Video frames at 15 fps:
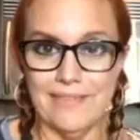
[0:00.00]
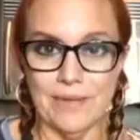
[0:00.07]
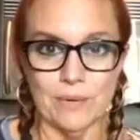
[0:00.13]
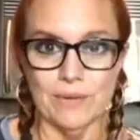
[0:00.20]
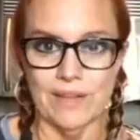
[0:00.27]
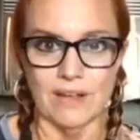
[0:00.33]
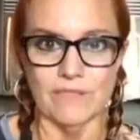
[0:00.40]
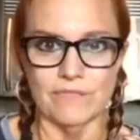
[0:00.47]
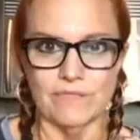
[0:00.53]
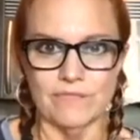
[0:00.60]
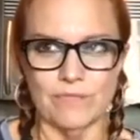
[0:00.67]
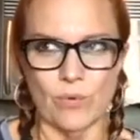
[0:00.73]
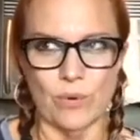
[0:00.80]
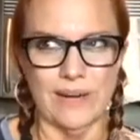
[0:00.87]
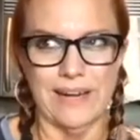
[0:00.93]
and they were like
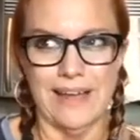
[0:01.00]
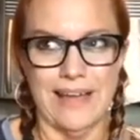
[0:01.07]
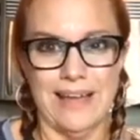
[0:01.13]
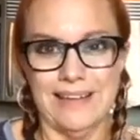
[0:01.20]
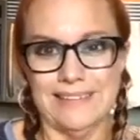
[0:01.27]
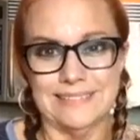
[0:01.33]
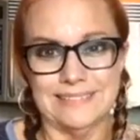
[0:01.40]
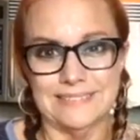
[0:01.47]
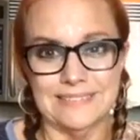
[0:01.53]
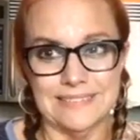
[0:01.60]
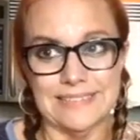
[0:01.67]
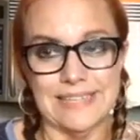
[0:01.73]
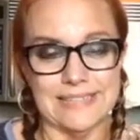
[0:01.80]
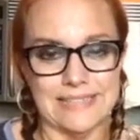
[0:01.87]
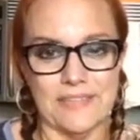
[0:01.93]

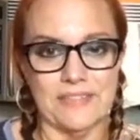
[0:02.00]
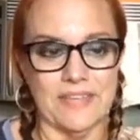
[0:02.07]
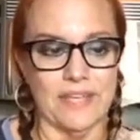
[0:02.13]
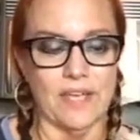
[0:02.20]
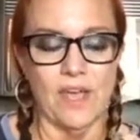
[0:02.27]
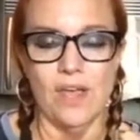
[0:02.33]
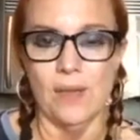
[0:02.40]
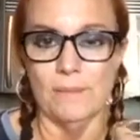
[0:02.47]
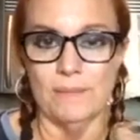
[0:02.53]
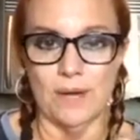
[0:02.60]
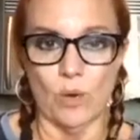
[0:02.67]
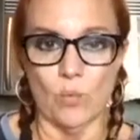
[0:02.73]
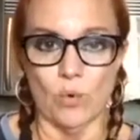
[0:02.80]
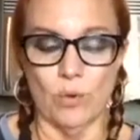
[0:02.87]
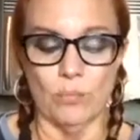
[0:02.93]
49 cents, I think,
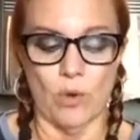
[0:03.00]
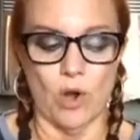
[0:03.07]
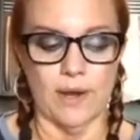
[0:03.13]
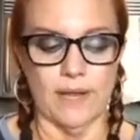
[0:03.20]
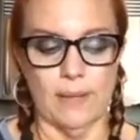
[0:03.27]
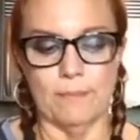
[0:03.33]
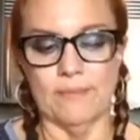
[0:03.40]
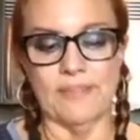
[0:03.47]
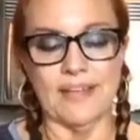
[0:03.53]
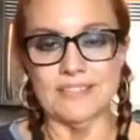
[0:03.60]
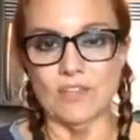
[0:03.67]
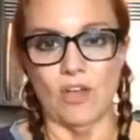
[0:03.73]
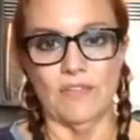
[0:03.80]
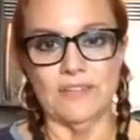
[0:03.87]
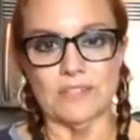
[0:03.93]
but at World Market. But
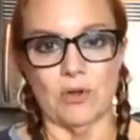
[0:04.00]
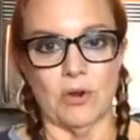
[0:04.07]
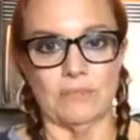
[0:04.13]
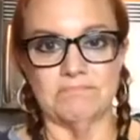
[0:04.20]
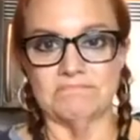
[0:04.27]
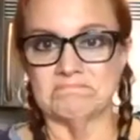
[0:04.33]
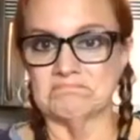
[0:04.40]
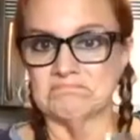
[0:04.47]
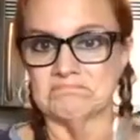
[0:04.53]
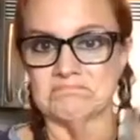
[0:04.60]
that's all these are.